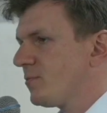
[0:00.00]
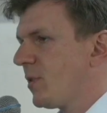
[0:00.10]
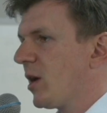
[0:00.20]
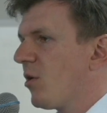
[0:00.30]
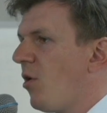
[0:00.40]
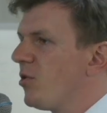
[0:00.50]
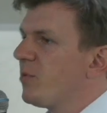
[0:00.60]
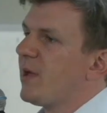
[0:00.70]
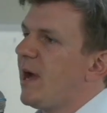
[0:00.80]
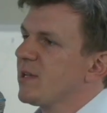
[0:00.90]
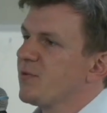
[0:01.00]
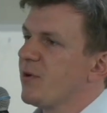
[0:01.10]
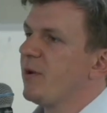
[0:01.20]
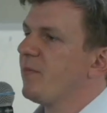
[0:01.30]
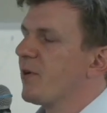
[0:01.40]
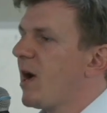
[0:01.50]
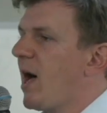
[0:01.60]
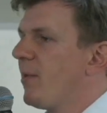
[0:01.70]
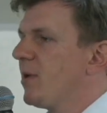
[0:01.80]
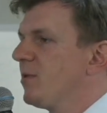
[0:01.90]
when I called him to ask for him for
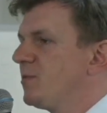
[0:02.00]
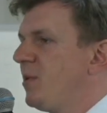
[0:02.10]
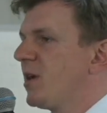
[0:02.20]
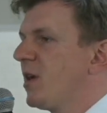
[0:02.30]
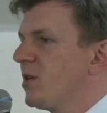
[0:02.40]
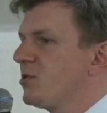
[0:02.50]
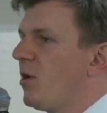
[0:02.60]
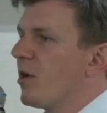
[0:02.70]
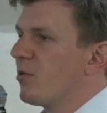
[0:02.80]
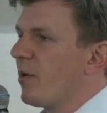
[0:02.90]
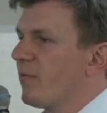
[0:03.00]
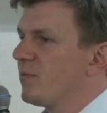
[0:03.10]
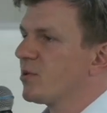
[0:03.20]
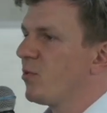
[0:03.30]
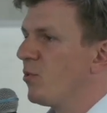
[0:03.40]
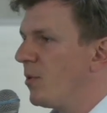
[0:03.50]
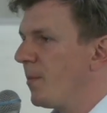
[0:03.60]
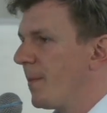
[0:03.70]
comment, he was picking his daughter up from school.